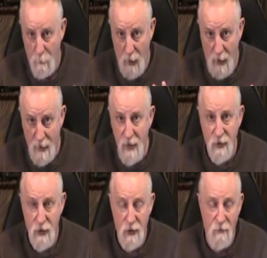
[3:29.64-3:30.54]
And
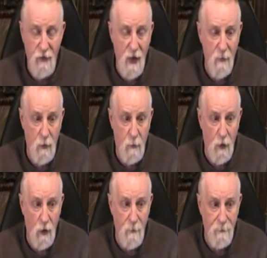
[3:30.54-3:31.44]
this is the phenomenal
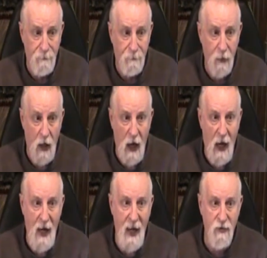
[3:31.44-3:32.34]
part.
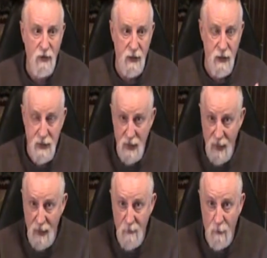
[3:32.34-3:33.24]
I actually
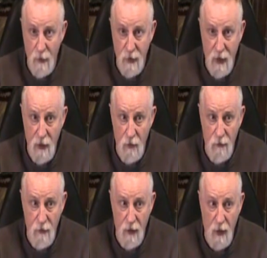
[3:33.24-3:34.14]
did put the
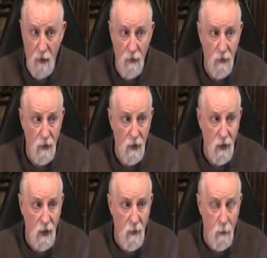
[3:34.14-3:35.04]
gears in there,
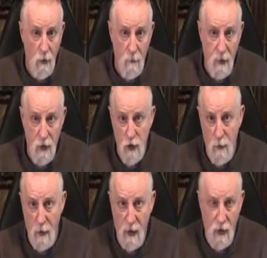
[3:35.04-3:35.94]
put a bigger
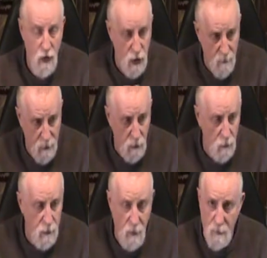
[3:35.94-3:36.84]
spring, shimmed and
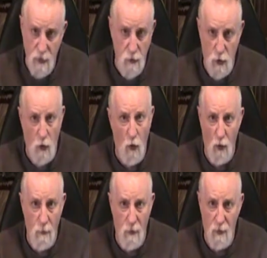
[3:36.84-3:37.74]
lubed it up because it was
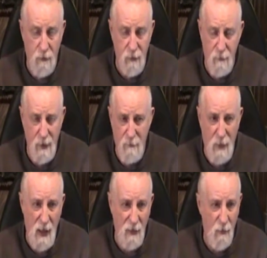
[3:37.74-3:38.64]
horrible, the big
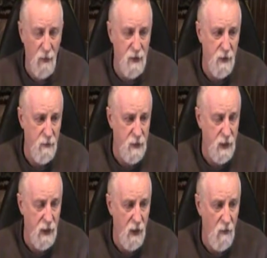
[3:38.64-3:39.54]
pile of grease that was
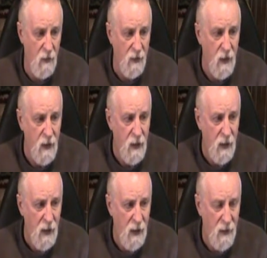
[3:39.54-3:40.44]
in there, and
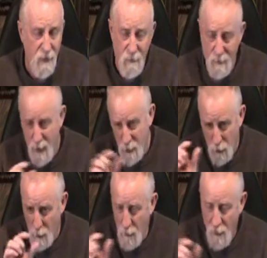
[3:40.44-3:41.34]
the gears
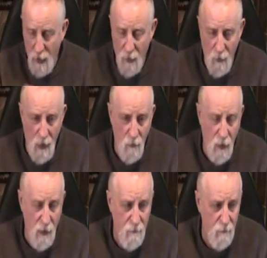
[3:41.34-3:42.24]
were moving all around
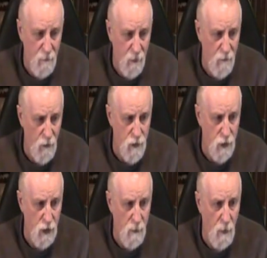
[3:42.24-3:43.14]
when I first
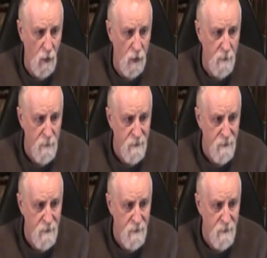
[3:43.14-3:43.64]
took it apart.